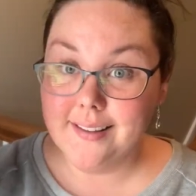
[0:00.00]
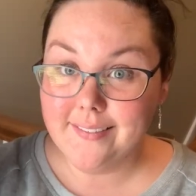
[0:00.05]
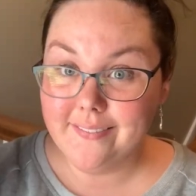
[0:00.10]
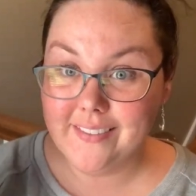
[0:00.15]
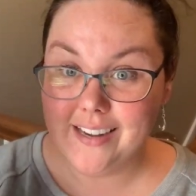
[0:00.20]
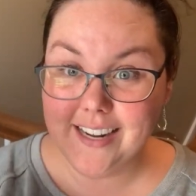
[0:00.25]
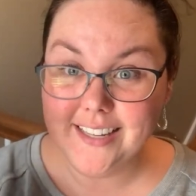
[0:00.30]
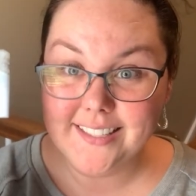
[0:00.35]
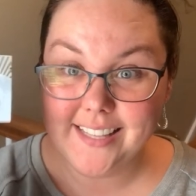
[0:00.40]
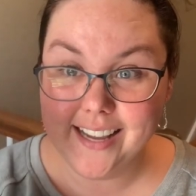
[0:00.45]

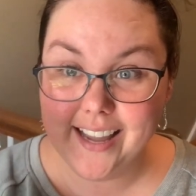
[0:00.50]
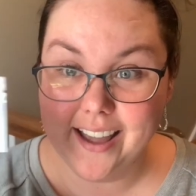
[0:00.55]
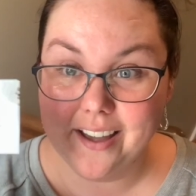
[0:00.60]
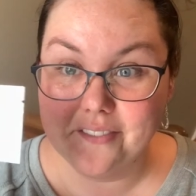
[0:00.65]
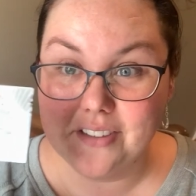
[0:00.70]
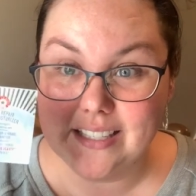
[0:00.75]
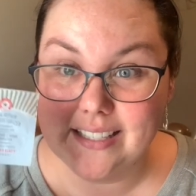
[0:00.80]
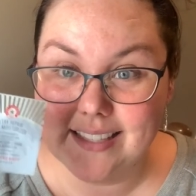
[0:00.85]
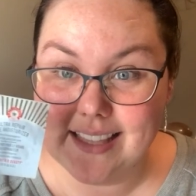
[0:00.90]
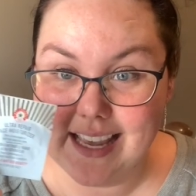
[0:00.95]
The next thing I
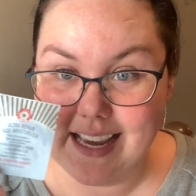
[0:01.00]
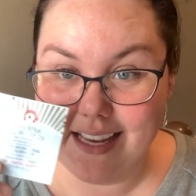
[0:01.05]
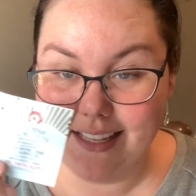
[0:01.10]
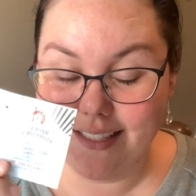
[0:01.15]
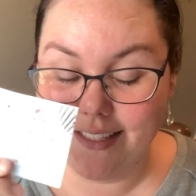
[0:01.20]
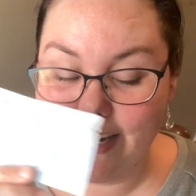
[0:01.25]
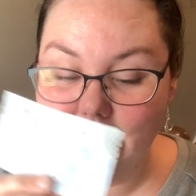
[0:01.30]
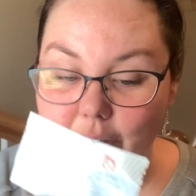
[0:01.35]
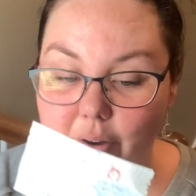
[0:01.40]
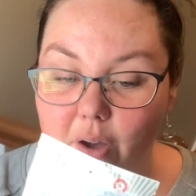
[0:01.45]
have is
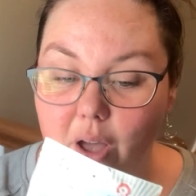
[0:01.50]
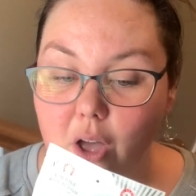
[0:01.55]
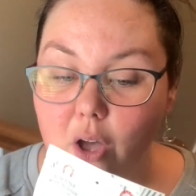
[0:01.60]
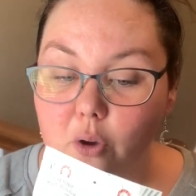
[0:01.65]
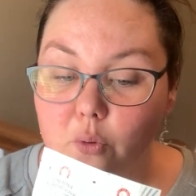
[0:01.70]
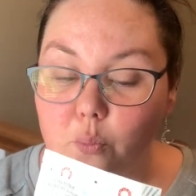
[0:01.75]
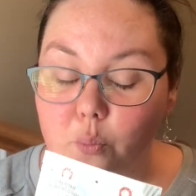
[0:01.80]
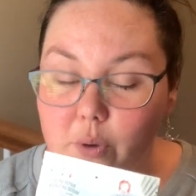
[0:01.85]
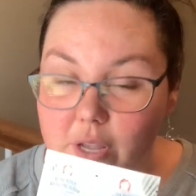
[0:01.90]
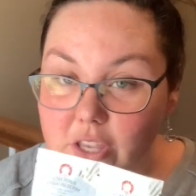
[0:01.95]
these. Now,
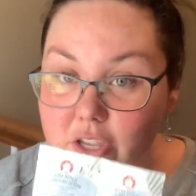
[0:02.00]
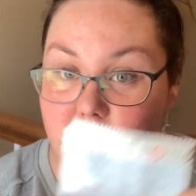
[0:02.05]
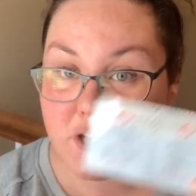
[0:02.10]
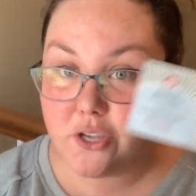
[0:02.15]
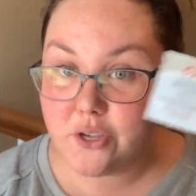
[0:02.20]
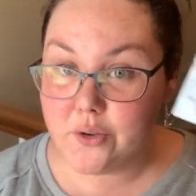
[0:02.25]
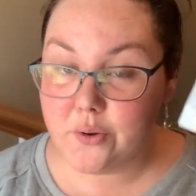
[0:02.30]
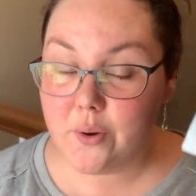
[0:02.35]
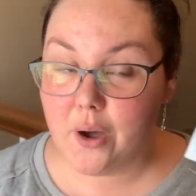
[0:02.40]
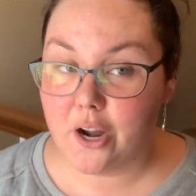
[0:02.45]
when
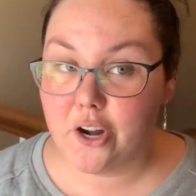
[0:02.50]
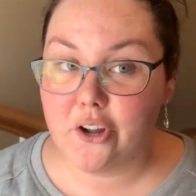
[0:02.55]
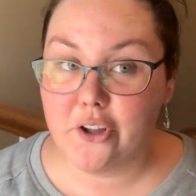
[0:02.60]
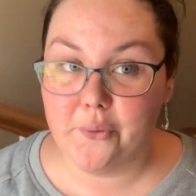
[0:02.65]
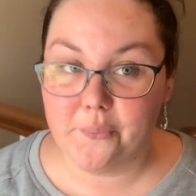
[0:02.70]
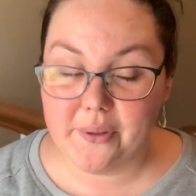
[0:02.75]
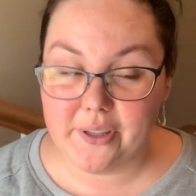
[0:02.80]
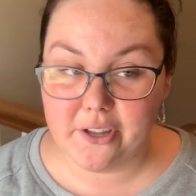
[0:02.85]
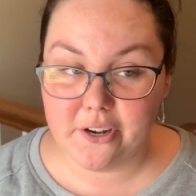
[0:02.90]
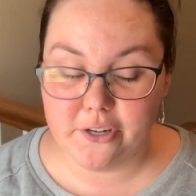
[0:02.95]
you are
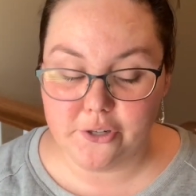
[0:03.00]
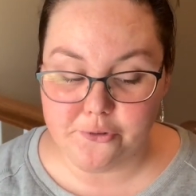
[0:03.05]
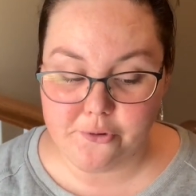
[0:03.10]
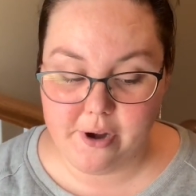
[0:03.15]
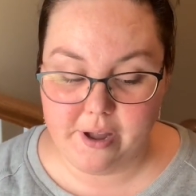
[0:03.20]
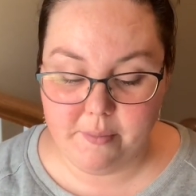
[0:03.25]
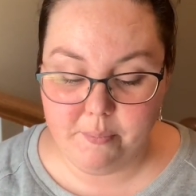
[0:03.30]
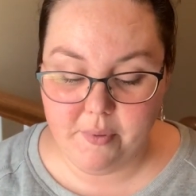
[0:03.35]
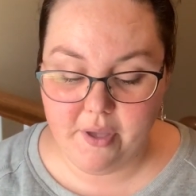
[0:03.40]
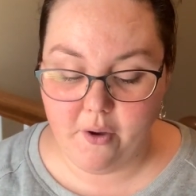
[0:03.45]
going on a
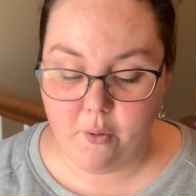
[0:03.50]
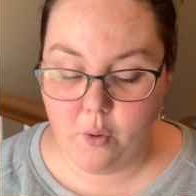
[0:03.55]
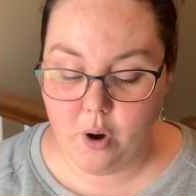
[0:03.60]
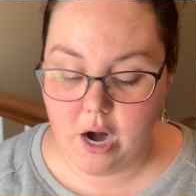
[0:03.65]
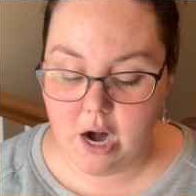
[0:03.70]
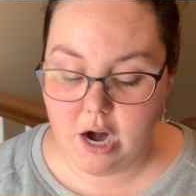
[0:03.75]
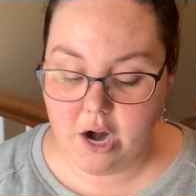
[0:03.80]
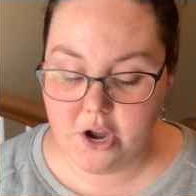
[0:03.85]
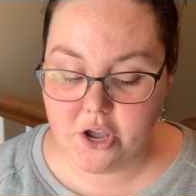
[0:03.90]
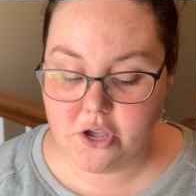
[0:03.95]
trip
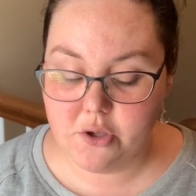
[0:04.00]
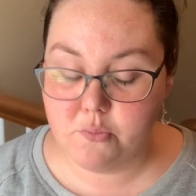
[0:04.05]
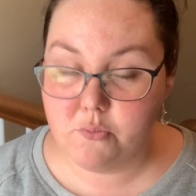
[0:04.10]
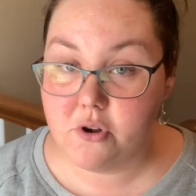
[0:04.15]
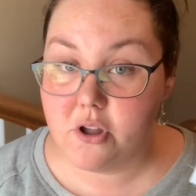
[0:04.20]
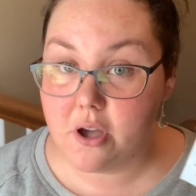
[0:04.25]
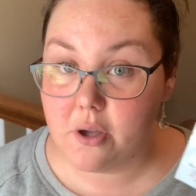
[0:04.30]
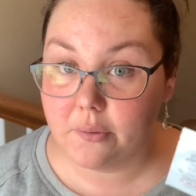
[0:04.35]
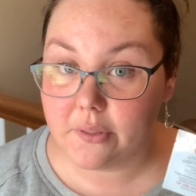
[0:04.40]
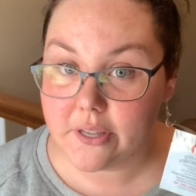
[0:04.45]
or you
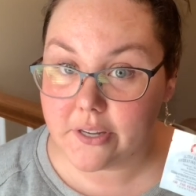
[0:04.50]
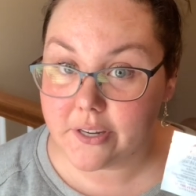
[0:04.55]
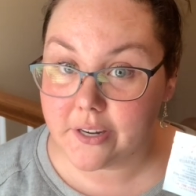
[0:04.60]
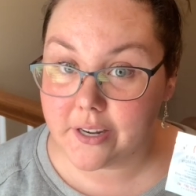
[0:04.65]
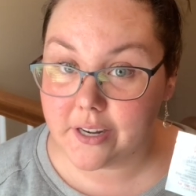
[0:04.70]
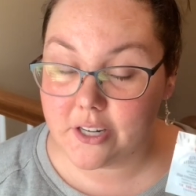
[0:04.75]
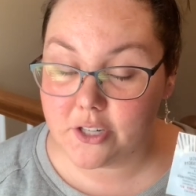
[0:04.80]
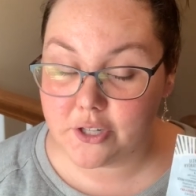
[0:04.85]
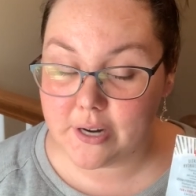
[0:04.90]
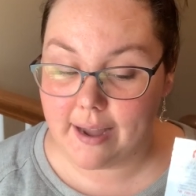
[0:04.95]
know that
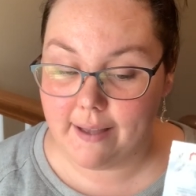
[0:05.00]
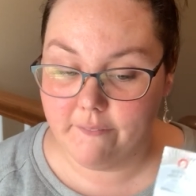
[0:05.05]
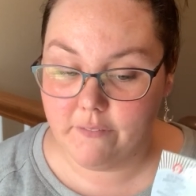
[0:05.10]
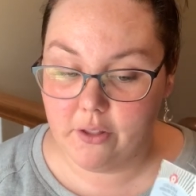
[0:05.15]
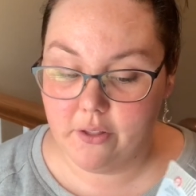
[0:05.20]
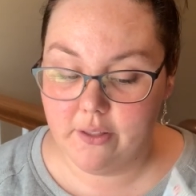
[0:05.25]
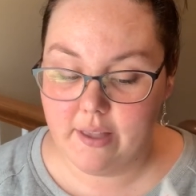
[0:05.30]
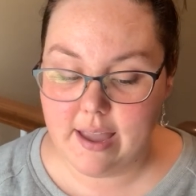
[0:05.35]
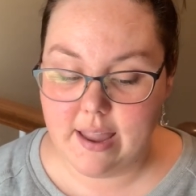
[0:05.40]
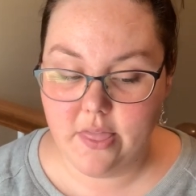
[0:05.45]
you're gonna
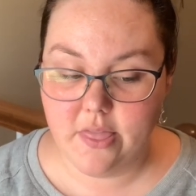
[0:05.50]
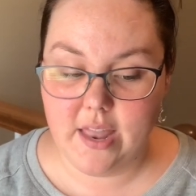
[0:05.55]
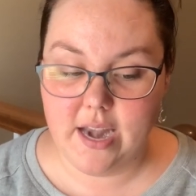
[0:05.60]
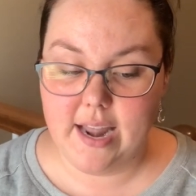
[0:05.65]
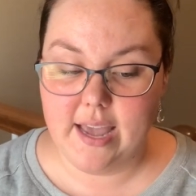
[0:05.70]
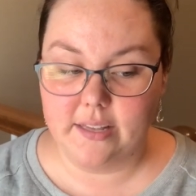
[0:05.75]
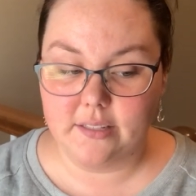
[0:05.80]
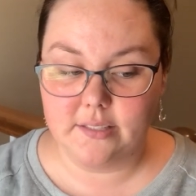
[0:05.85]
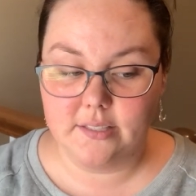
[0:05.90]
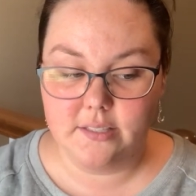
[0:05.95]
travel in the
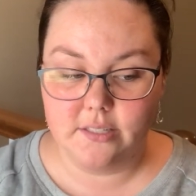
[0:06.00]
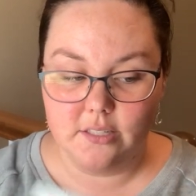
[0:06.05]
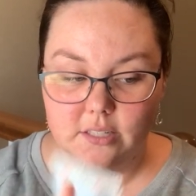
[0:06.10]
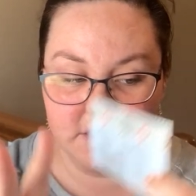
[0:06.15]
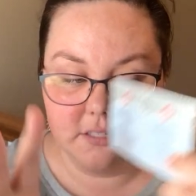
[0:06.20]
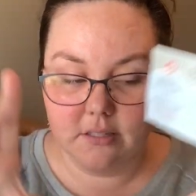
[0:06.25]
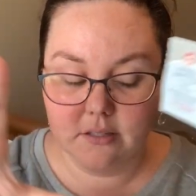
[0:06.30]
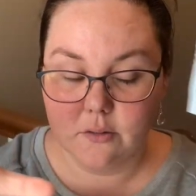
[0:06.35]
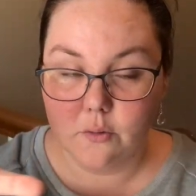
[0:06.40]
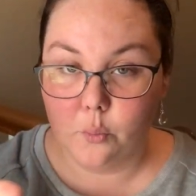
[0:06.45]

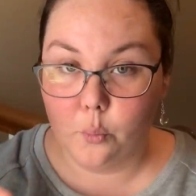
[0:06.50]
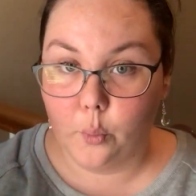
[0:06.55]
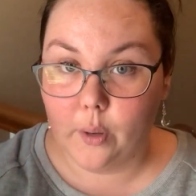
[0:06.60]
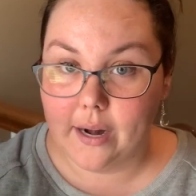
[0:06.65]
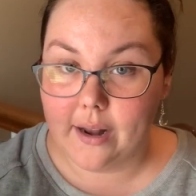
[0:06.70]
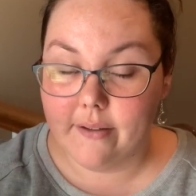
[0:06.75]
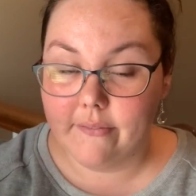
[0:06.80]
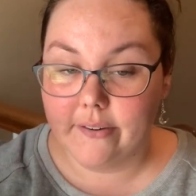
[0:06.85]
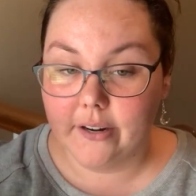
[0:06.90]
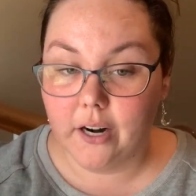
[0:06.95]
next
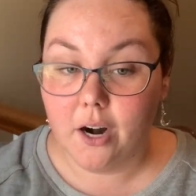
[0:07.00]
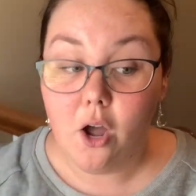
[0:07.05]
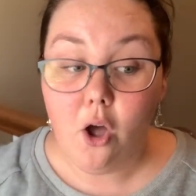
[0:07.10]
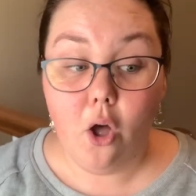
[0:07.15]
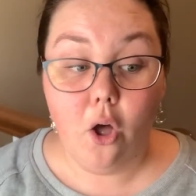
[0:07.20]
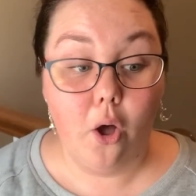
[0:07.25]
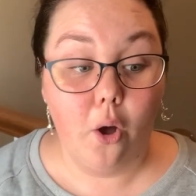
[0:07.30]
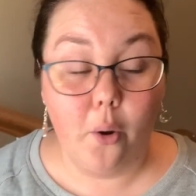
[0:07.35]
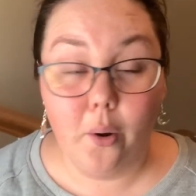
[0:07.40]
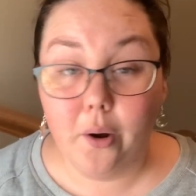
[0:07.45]
whatever,
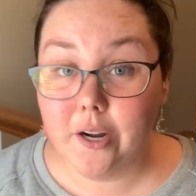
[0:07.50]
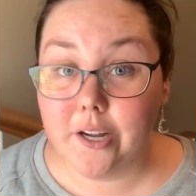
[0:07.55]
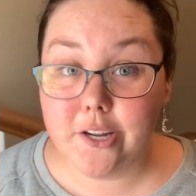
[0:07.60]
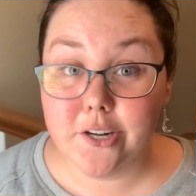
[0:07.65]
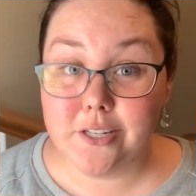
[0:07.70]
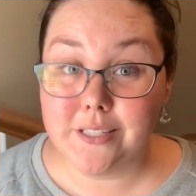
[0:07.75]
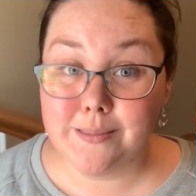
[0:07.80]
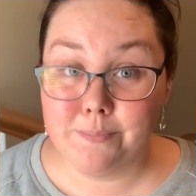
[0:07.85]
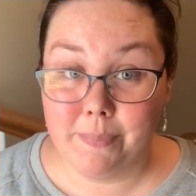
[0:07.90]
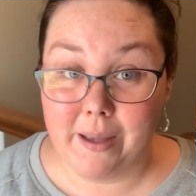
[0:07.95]
or
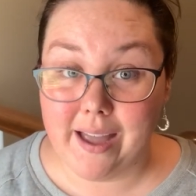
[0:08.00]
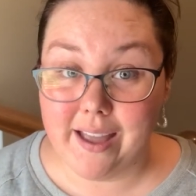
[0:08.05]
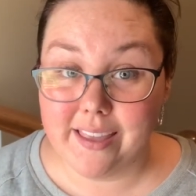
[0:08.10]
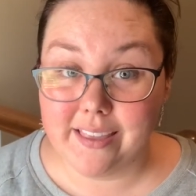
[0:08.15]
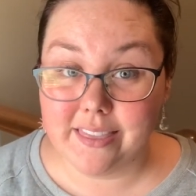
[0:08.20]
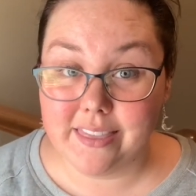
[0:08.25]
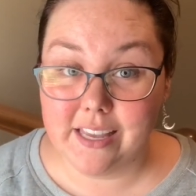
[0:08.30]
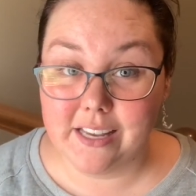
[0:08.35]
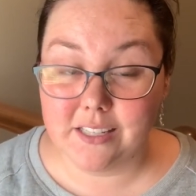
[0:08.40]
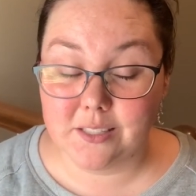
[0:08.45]
you're just
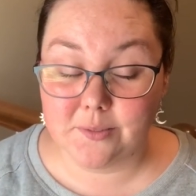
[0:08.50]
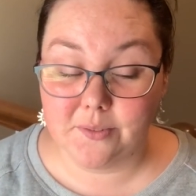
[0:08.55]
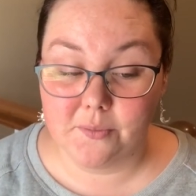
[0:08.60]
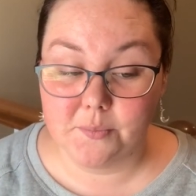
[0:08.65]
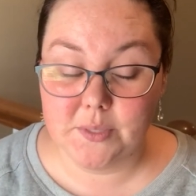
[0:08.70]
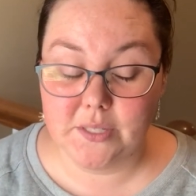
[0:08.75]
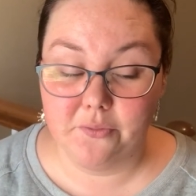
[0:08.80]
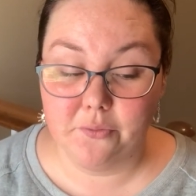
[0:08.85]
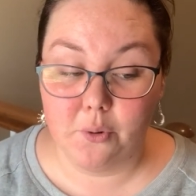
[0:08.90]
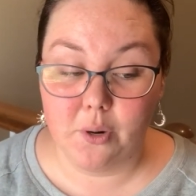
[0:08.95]
buying things
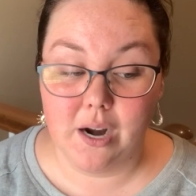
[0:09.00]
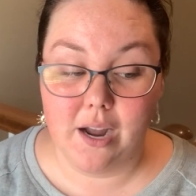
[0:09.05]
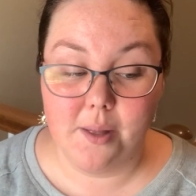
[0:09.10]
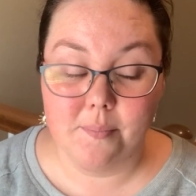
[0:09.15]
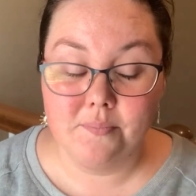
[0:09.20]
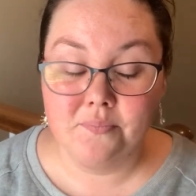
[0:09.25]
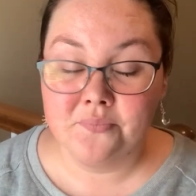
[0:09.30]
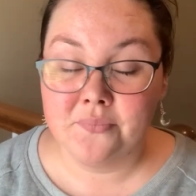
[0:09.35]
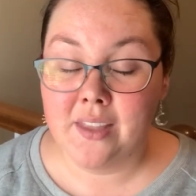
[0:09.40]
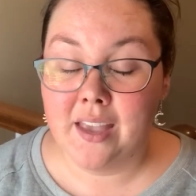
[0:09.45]
from
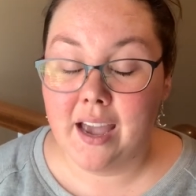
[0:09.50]
Sephora,